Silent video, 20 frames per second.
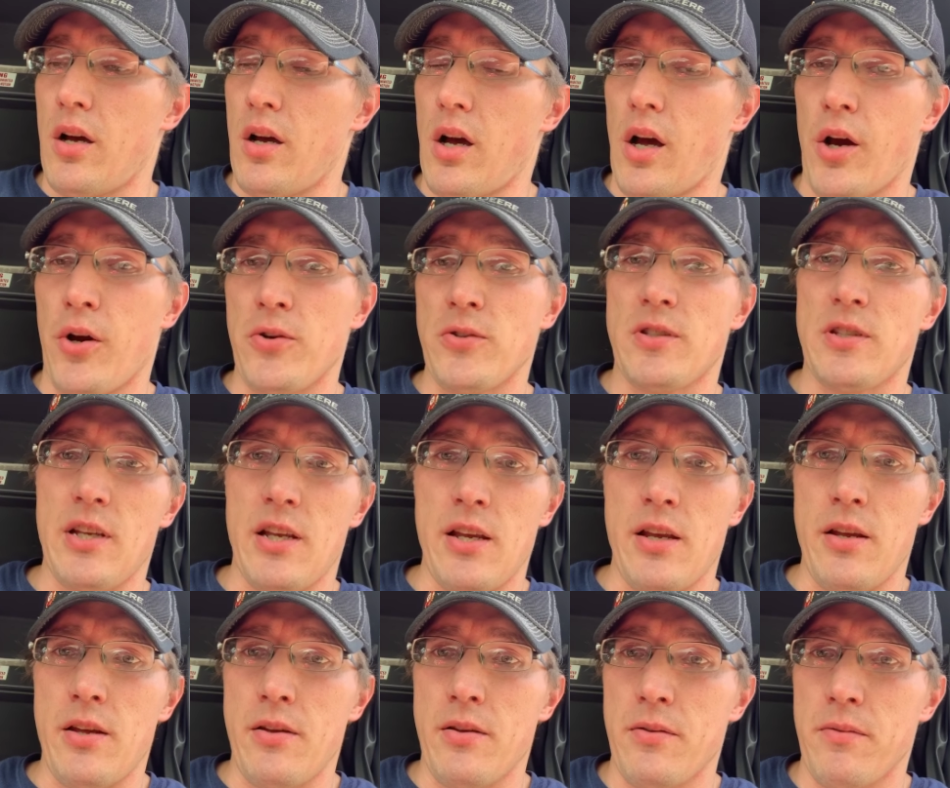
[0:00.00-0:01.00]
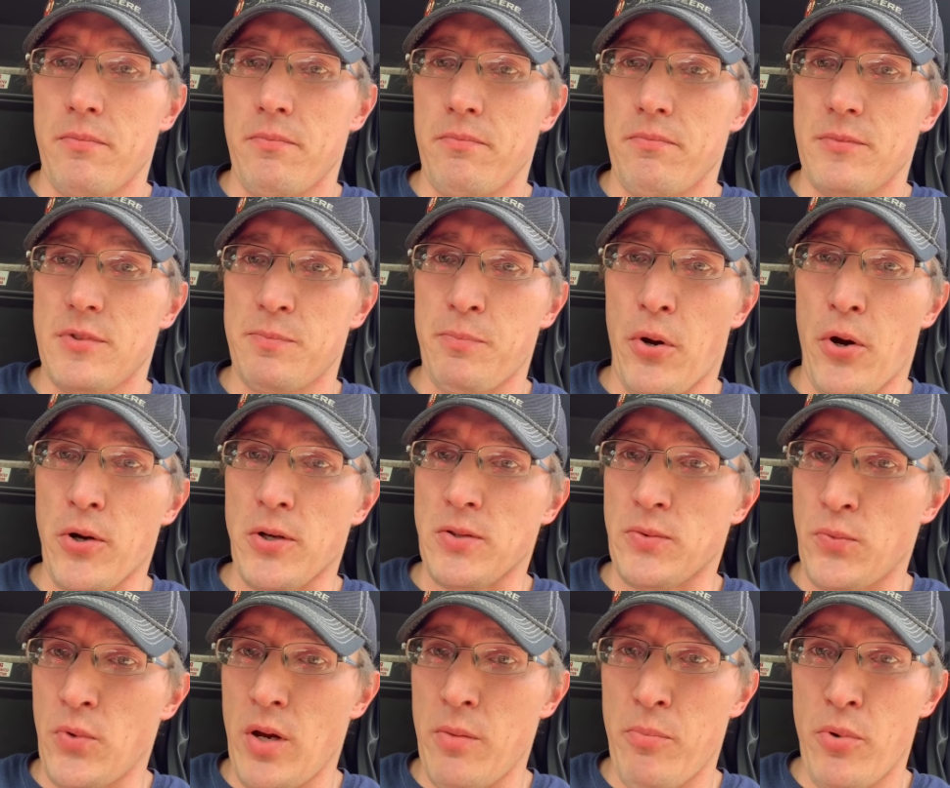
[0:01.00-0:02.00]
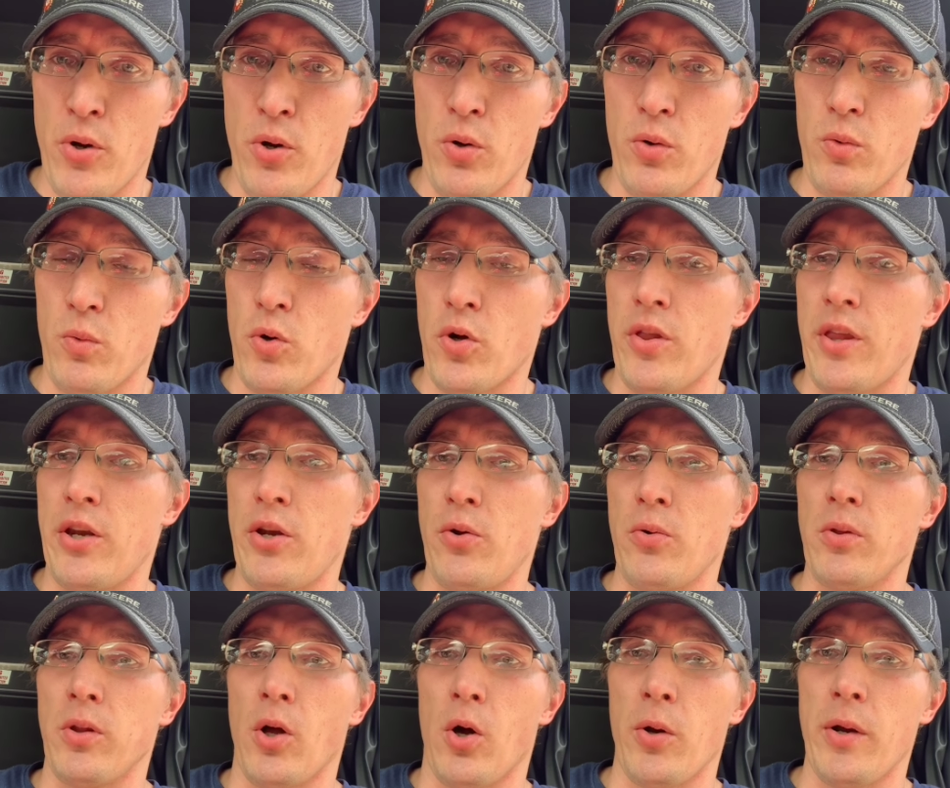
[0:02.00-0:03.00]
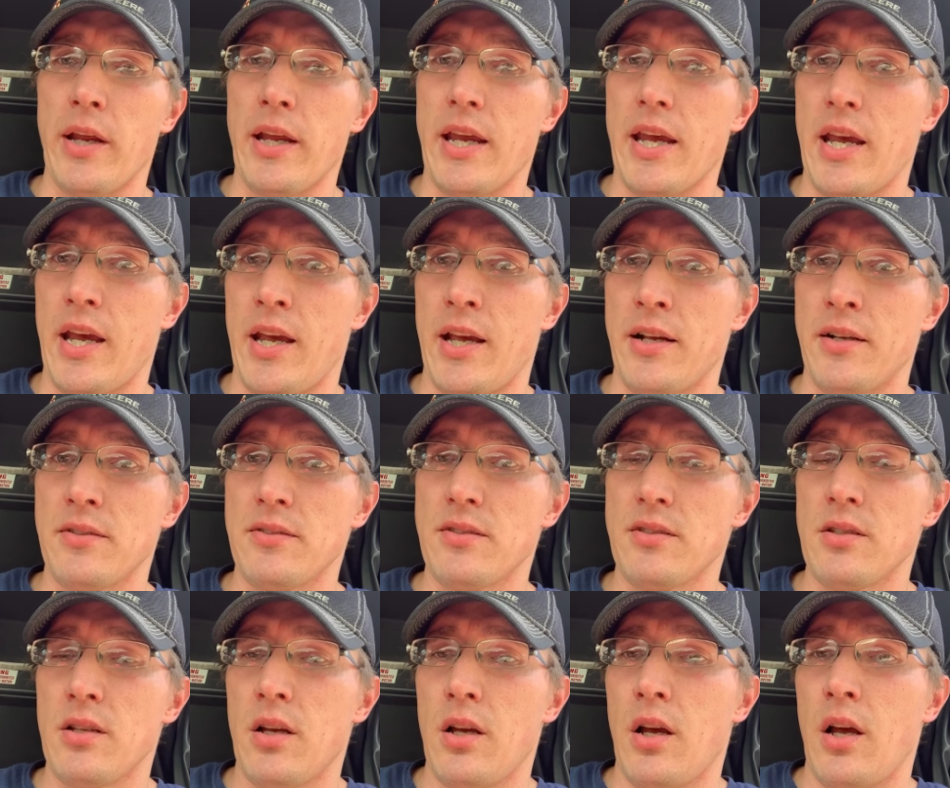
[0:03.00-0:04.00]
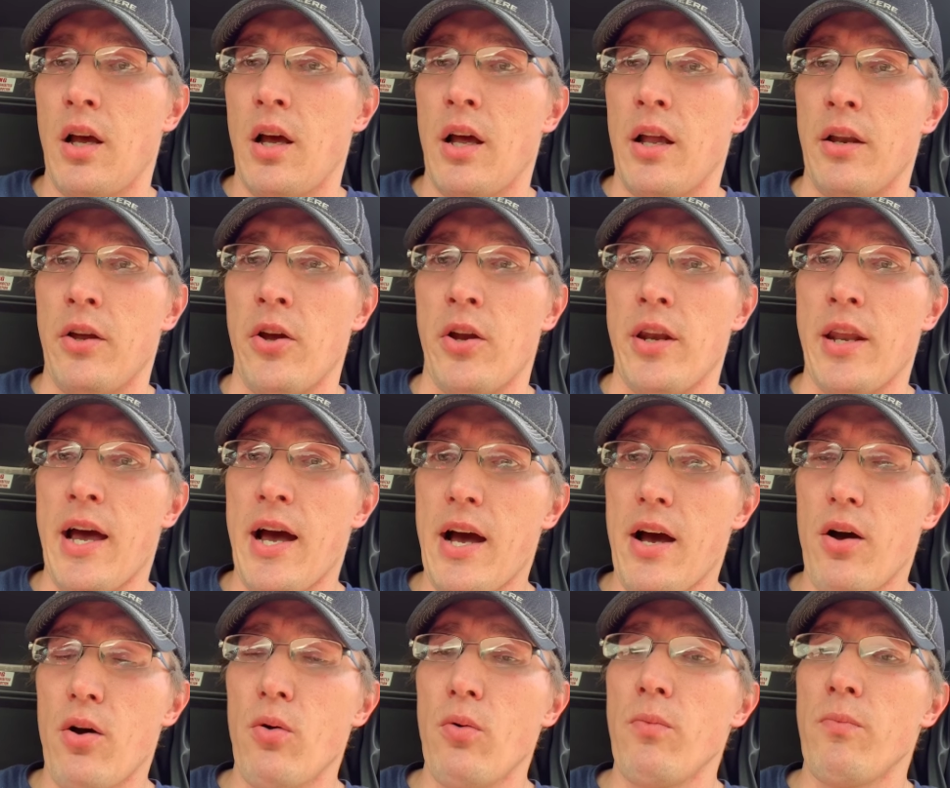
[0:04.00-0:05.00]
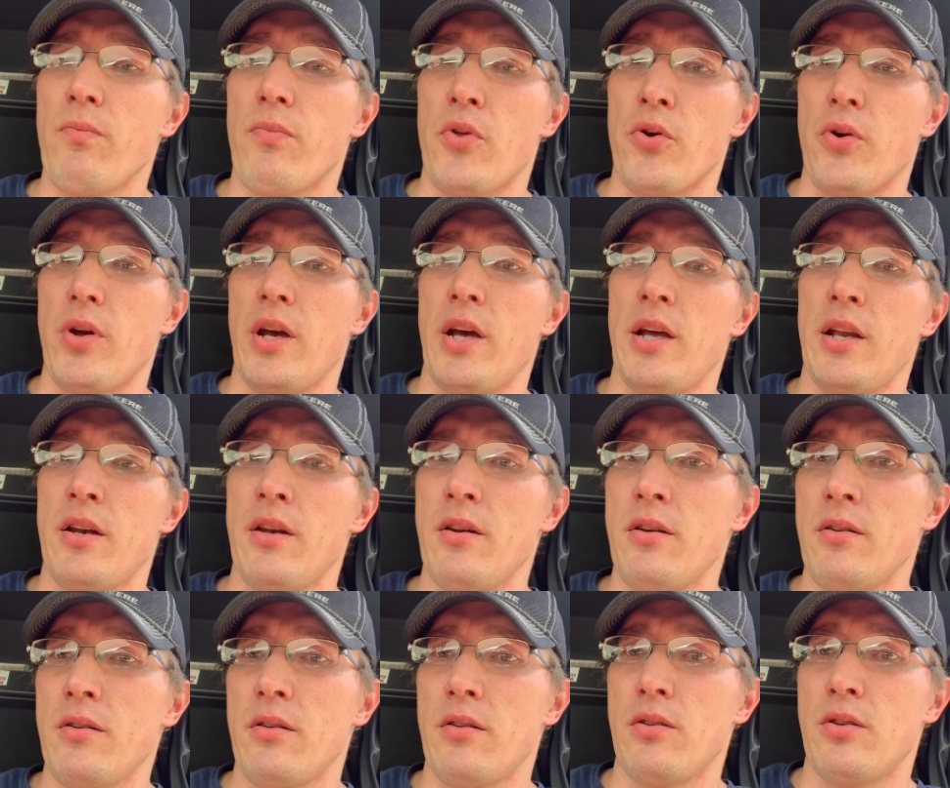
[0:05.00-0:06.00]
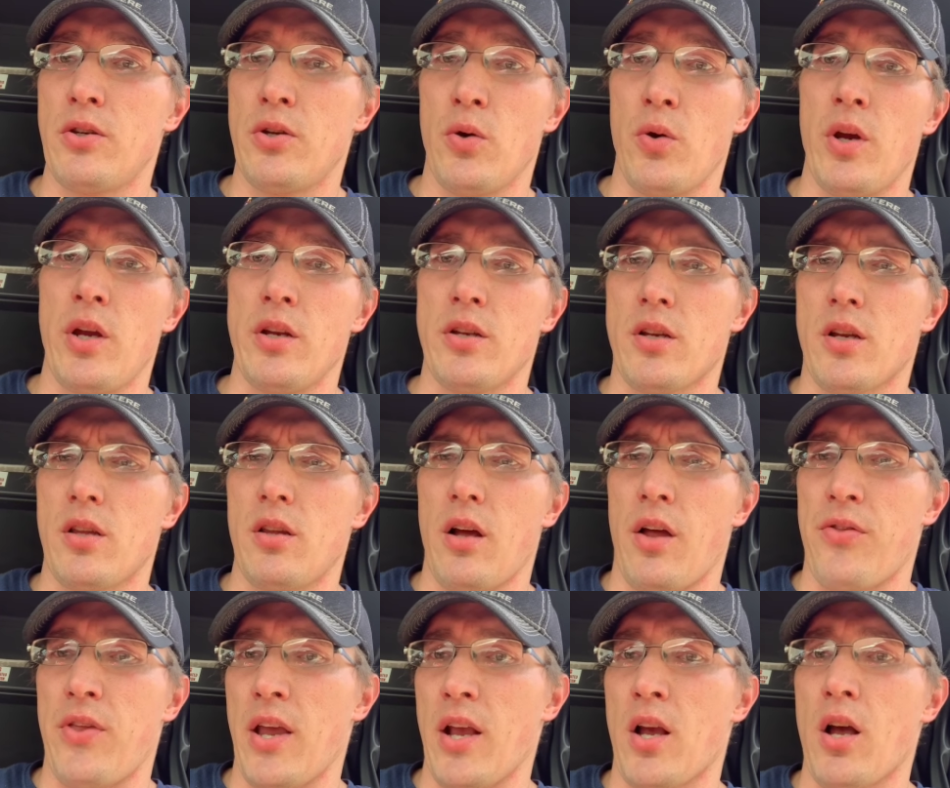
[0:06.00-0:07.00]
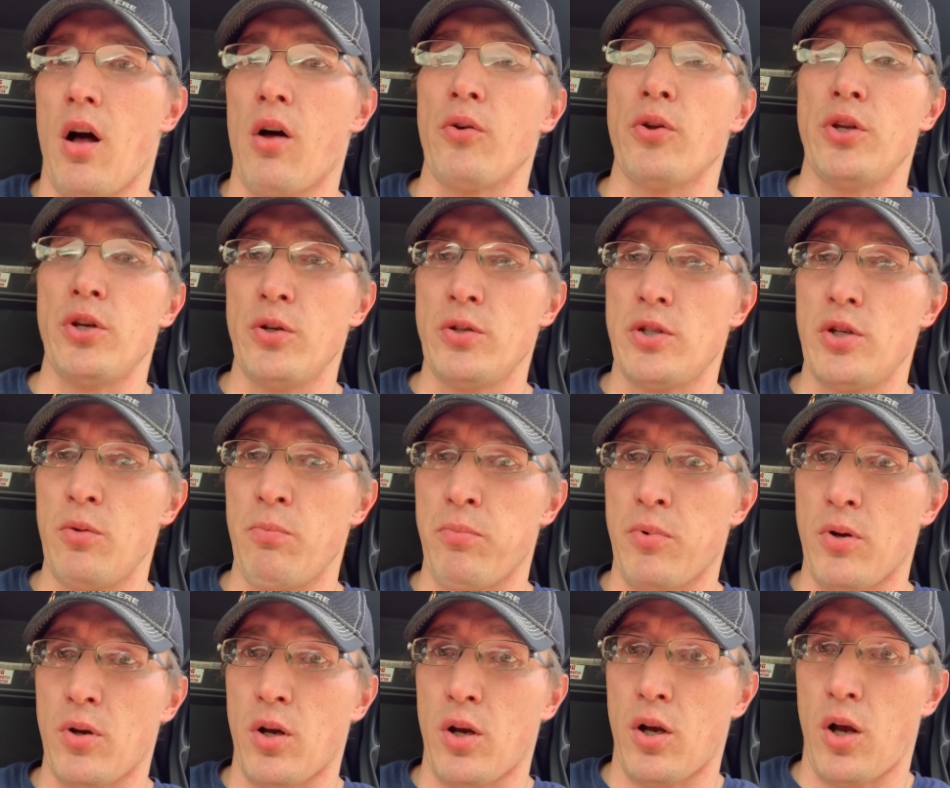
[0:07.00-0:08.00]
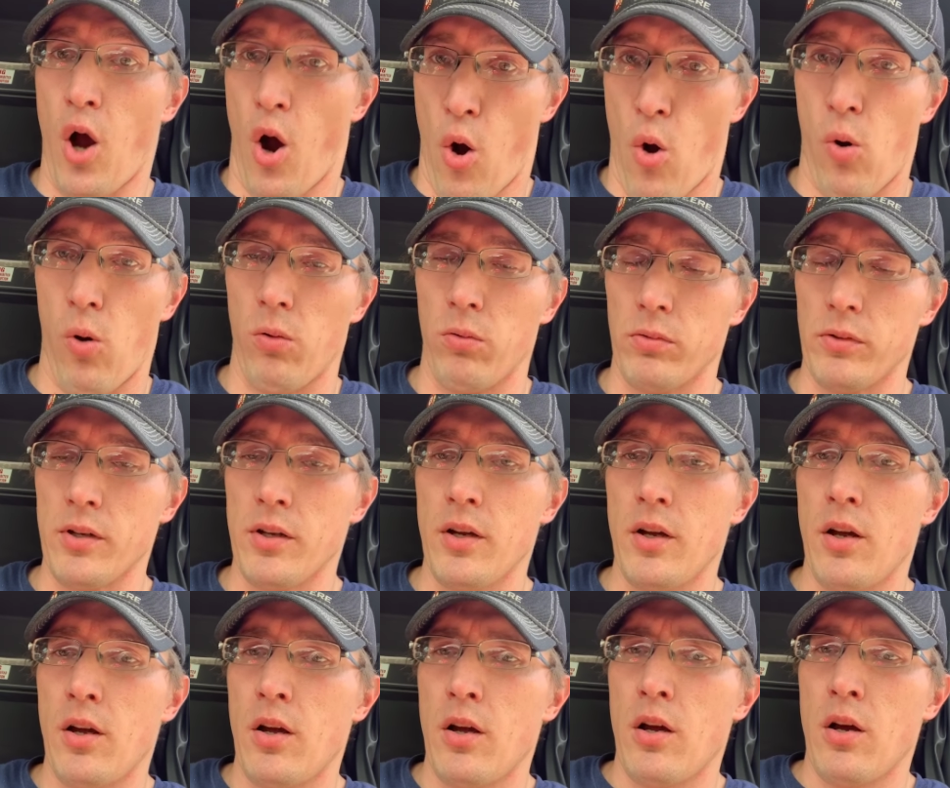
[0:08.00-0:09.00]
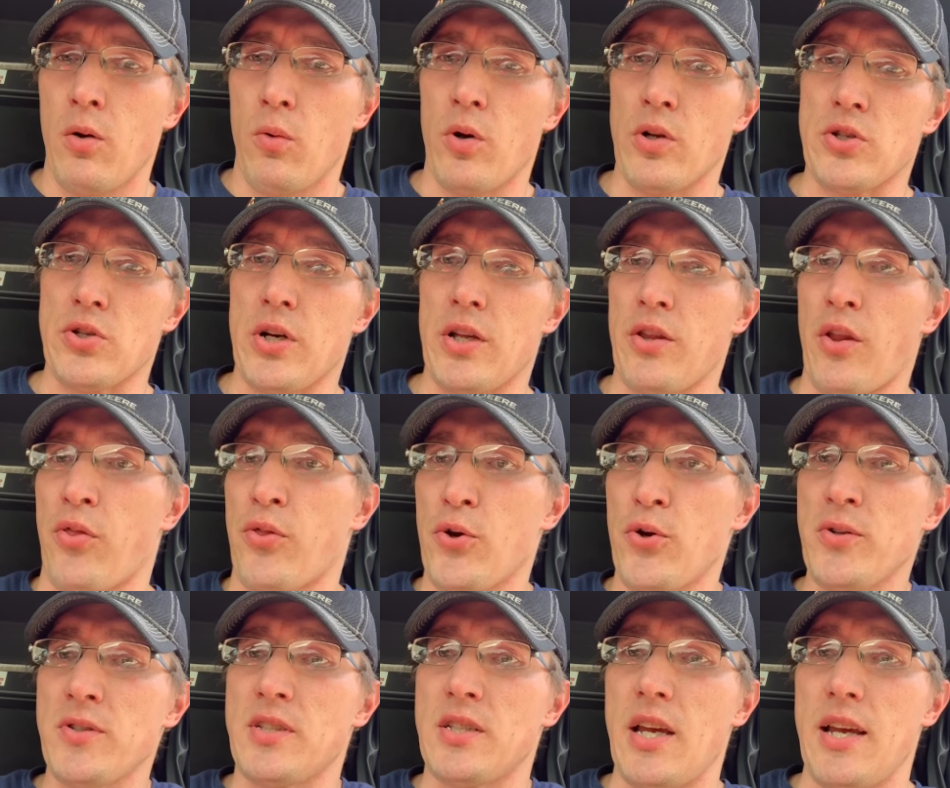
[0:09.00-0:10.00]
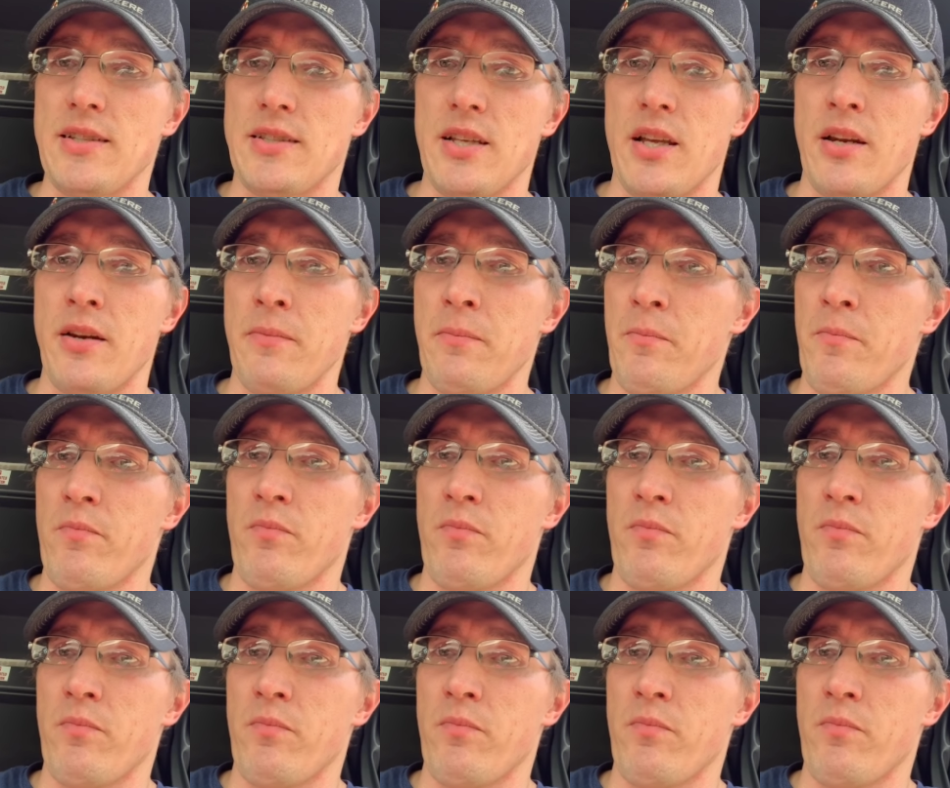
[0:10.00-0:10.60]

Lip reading: RC Sparks Reboot, where they do Loading Kings. Right now, they're in doing a thing called YouTube Gold, which are on the 3rd season.